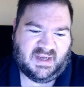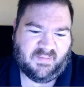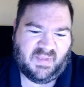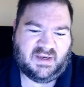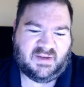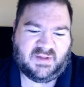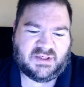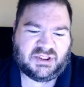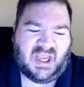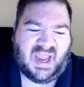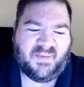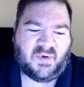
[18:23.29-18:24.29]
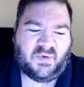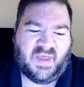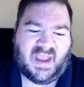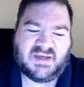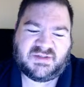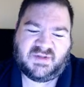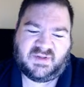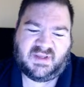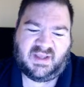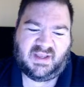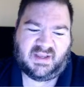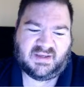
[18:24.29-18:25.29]
Immediately she came in with haste to the
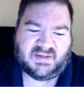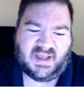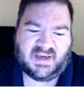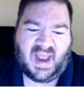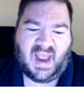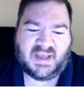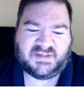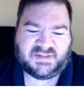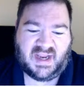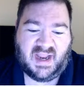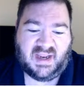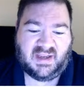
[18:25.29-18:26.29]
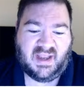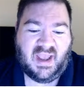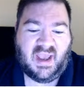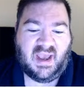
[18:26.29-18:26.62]
king and asked, saying,